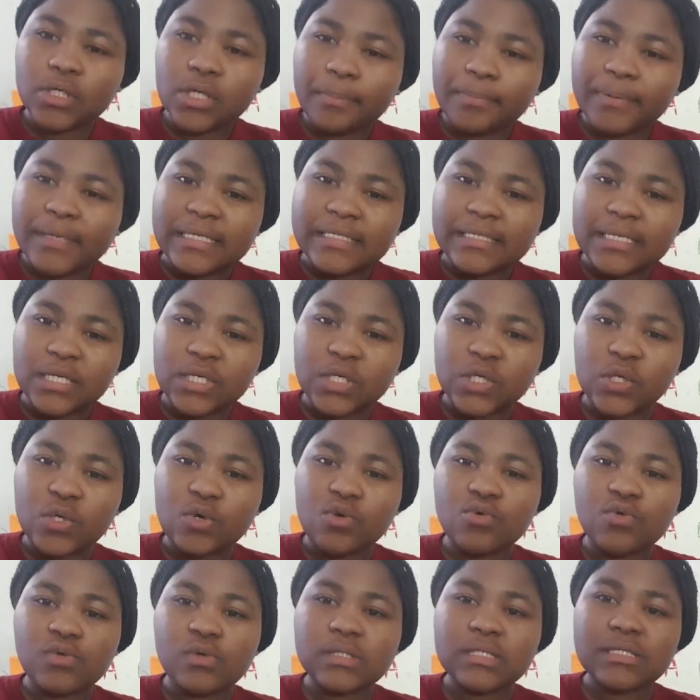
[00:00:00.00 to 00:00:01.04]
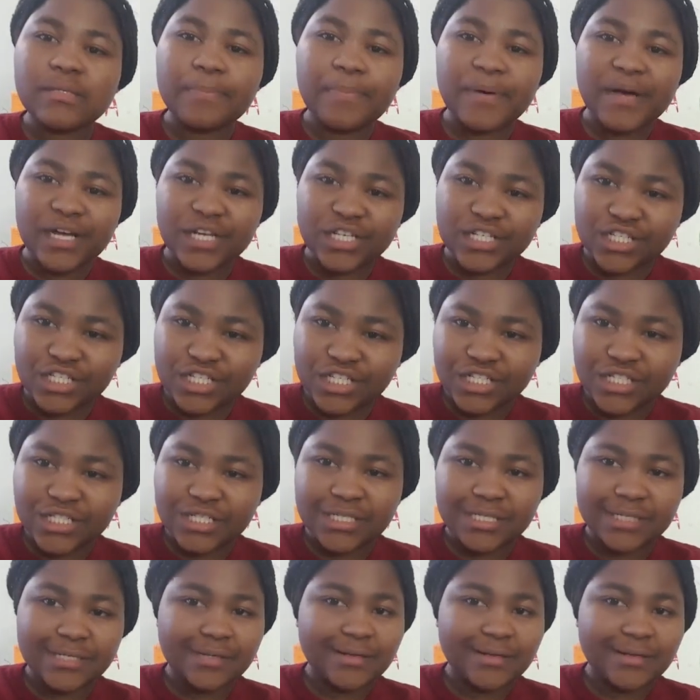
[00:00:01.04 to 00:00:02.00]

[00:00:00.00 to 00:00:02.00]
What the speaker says: your P's and Q's, push,